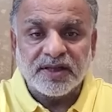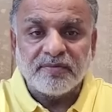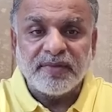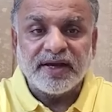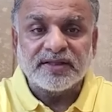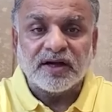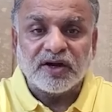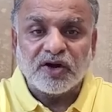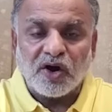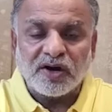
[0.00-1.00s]
they make the
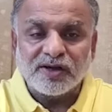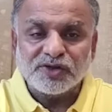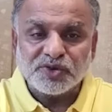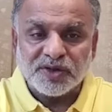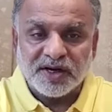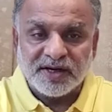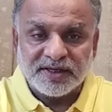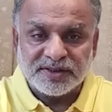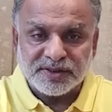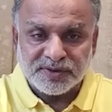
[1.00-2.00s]
God also the
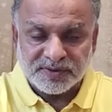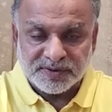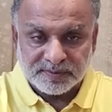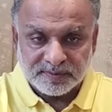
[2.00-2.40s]
religious.